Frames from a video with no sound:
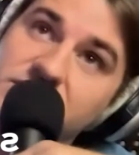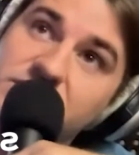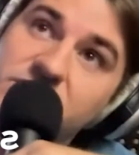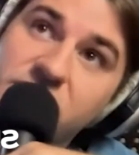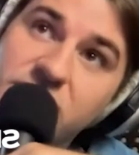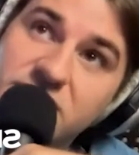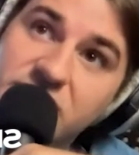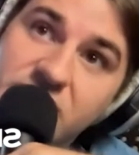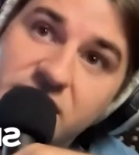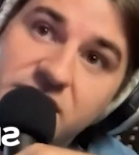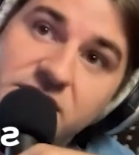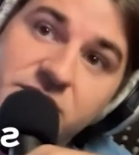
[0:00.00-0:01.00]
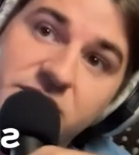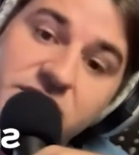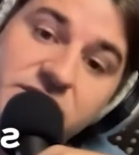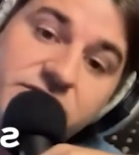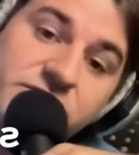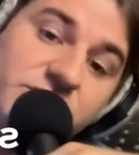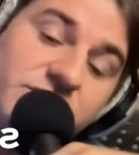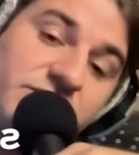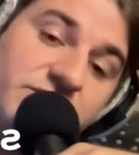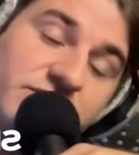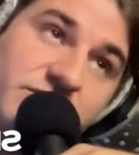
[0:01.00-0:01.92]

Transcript: of the grades I had in my from uni